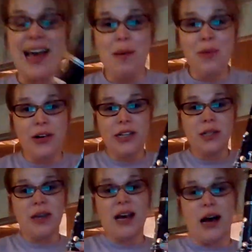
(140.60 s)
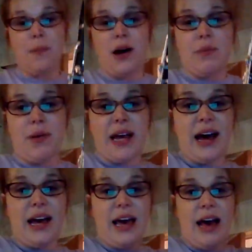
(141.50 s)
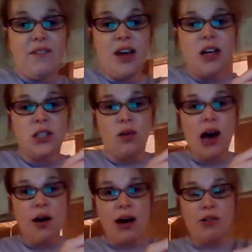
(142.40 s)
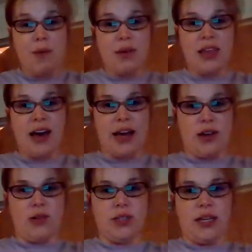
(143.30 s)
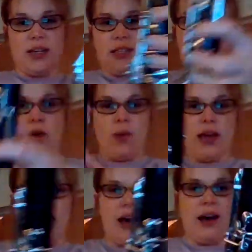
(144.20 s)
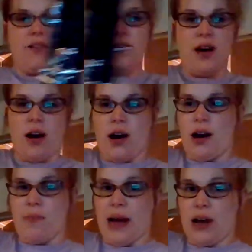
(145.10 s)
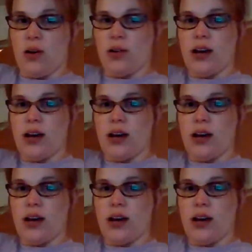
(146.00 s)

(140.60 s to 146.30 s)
am going to be up on my high F. So how I remember the high notes is we have our back hold